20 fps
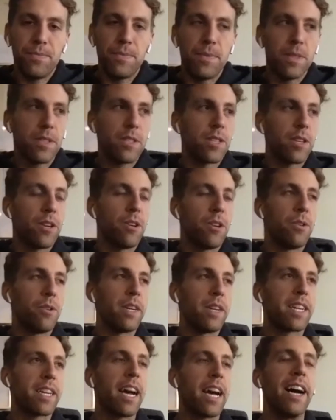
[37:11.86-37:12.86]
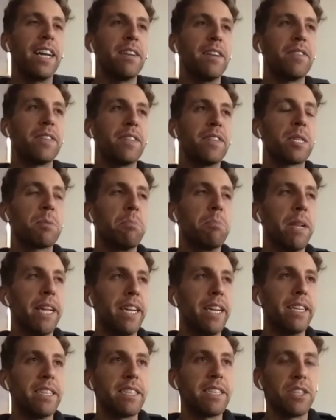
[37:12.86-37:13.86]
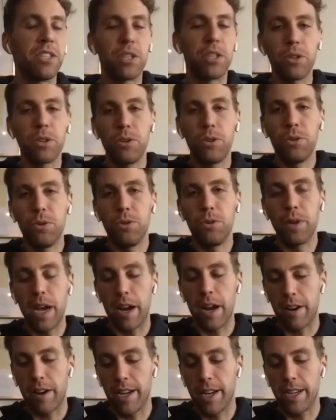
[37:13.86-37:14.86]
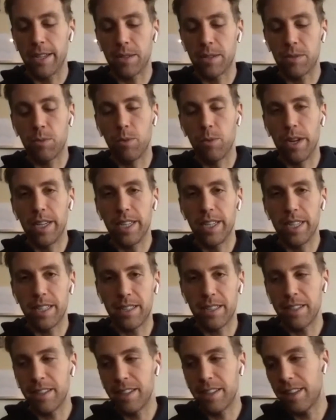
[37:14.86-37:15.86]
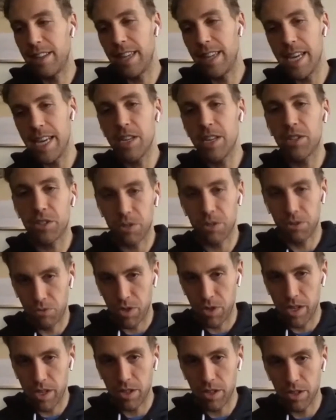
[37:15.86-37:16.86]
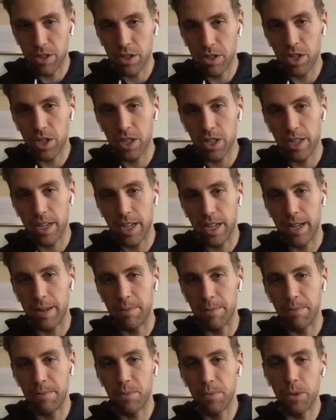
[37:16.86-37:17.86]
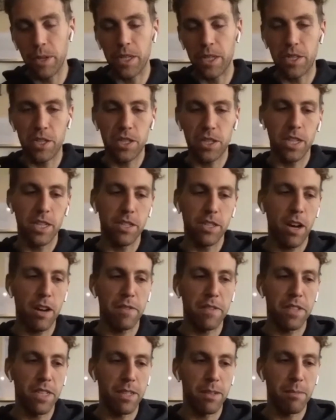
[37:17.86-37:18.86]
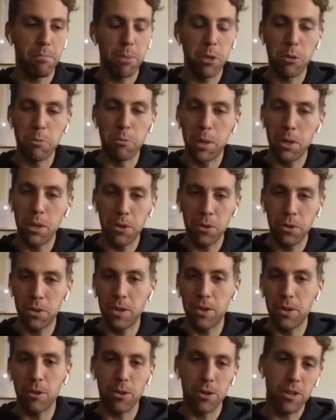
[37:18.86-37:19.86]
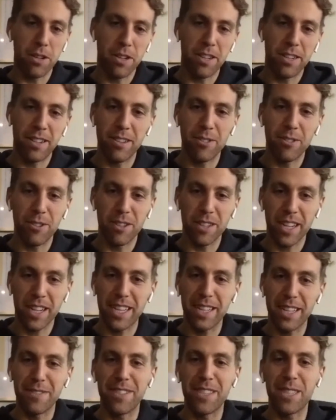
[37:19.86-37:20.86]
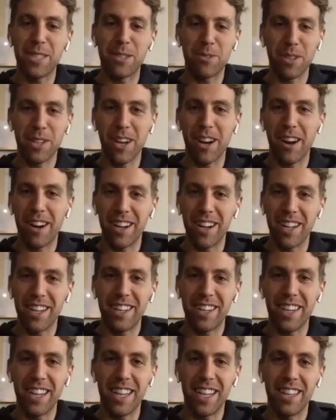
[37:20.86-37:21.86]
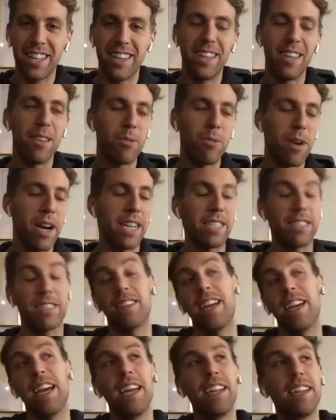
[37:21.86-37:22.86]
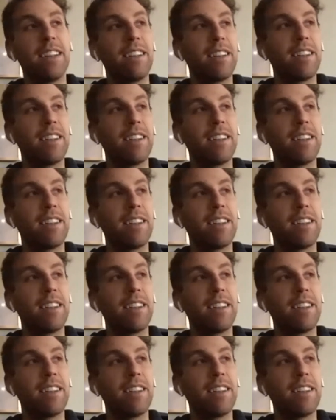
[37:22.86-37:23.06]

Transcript: so it kind of is split into two areas. One is the Eastern research, which is often poo-pooed or kind of disregarded in the West. And,